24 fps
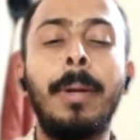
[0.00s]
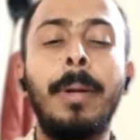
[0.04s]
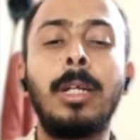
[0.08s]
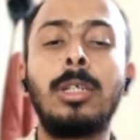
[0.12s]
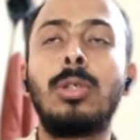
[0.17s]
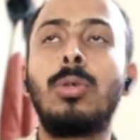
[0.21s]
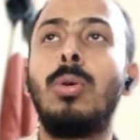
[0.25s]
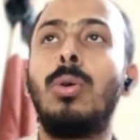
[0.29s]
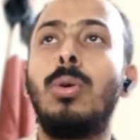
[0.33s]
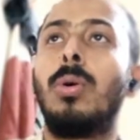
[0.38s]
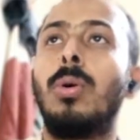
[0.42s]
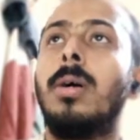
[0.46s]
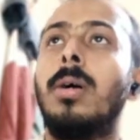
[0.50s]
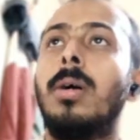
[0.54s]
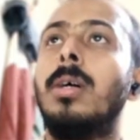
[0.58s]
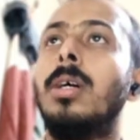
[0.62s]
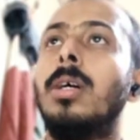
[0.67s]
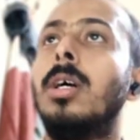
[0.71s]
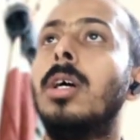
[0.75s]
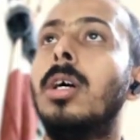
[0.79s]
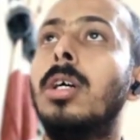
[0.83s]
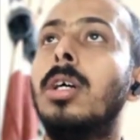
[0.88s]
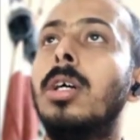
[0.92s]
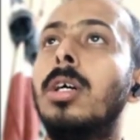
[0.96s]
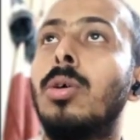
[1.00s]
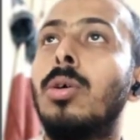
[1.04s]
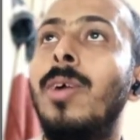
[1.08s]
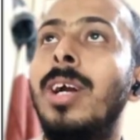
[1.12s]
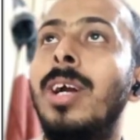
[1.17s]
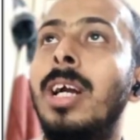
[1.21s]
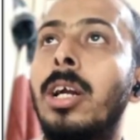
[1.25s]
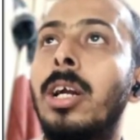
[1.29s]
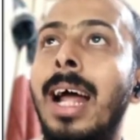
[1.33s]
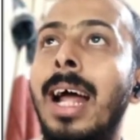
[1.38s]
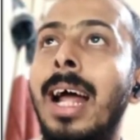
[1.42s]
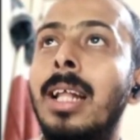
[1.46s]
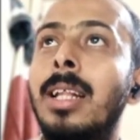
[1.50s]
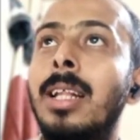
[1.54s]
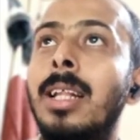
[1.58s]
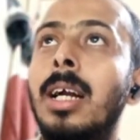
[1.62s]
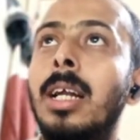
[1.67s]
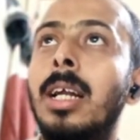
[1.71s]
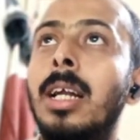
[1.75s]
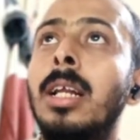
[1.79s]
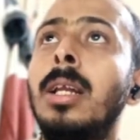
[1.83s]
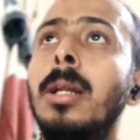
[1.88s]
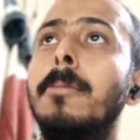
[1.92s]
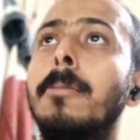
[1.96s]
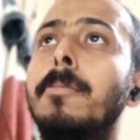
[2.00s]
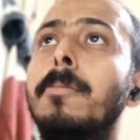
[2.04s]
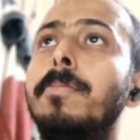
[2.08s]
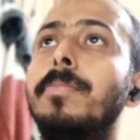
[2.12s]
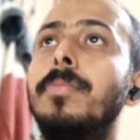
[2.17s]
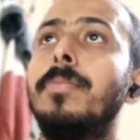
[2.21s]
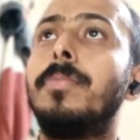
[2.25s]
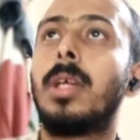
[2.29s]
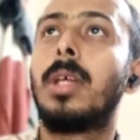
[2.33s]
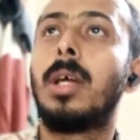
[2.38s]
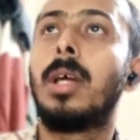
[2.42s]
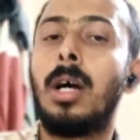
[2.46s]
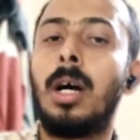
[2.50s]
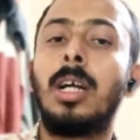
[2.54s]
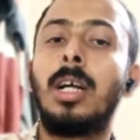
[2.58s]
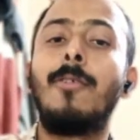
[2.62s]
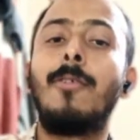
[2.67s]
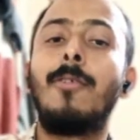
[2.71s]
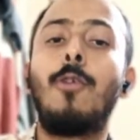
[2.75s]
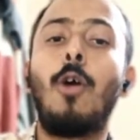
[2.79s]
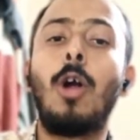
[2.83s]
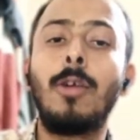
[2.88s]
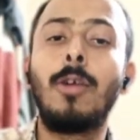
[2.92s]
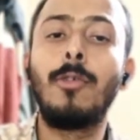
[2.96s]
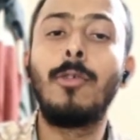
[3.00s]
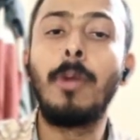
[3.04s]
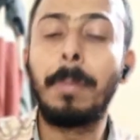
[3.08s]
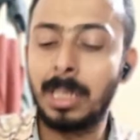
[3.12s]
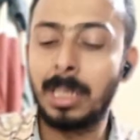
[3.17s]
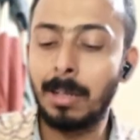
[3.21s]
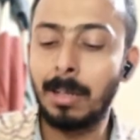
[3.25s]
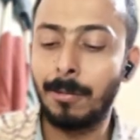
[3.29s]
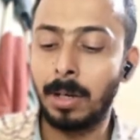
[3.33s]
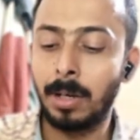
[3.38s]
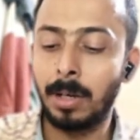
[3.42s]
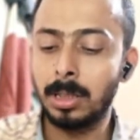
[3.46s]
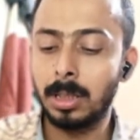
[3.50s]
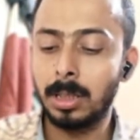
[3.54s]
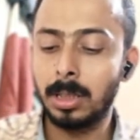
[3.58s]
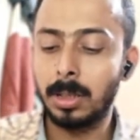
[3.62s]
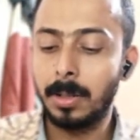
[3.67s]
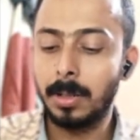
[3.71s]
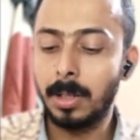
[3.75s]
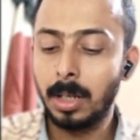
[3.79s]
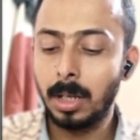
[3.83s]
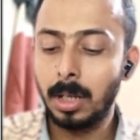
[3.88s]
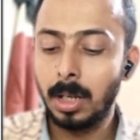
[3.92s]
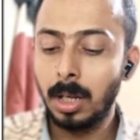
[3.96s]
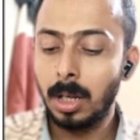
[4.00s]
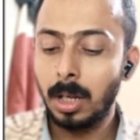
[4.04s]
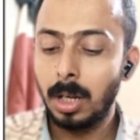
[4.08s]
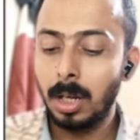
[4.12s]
web page to load. So we'll try that in default VPC first.